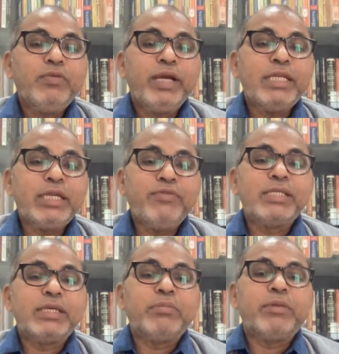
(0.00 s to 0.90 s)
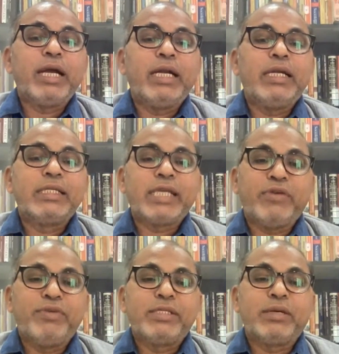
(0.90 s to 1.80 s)
Vaishnavism, and
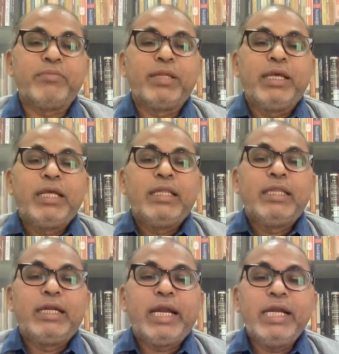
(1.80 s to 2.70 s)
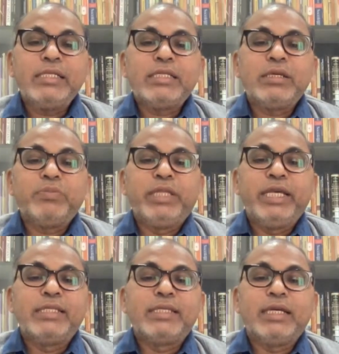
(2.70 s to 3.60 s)
Cyberism. The trends of
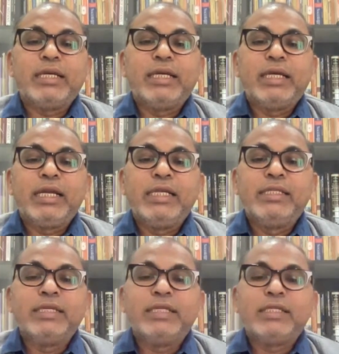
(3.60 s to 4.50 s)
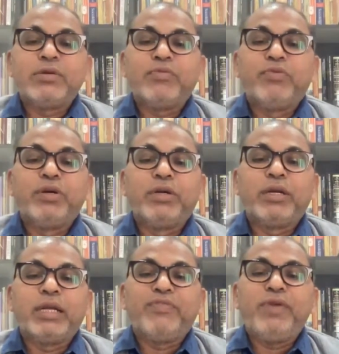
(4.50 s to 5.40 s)
these religions
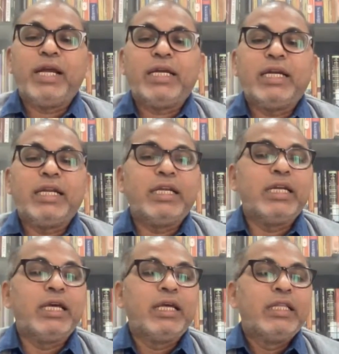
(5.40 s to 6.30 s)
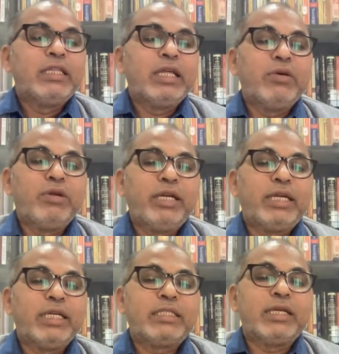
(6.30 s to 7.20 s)
were reflected in Telugu
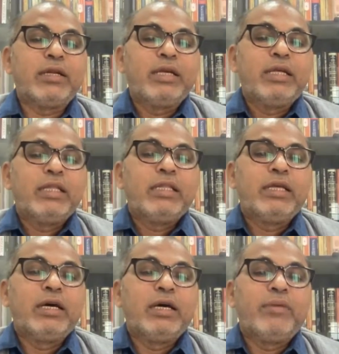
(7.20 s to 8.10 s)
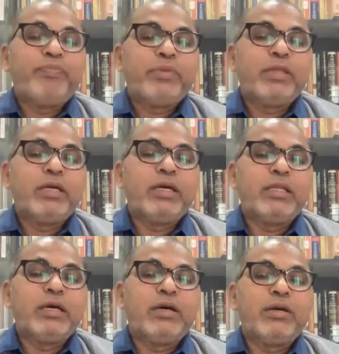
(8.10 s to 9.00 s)
literature. The
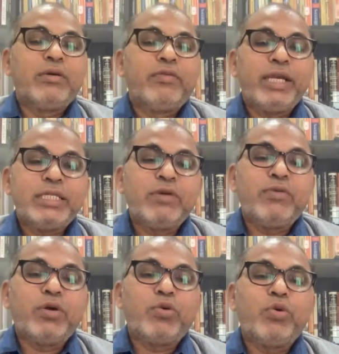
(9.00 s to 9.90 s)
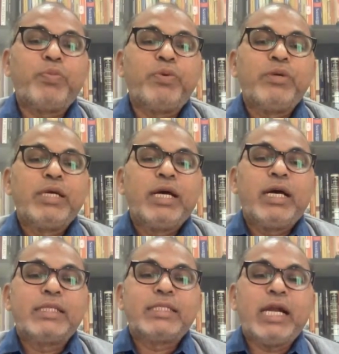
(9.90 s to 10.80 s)
Vaishnava group,
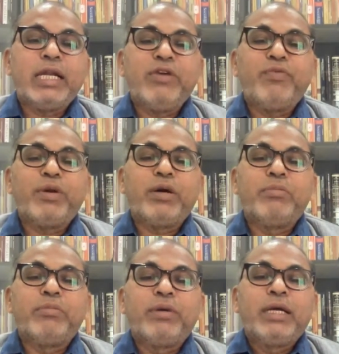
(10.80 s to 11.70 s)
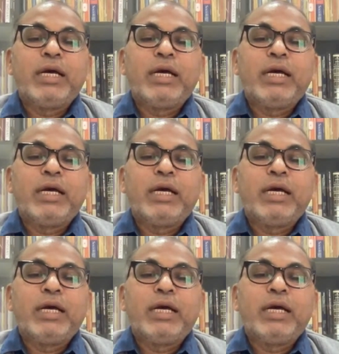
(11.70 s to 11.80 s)
starting from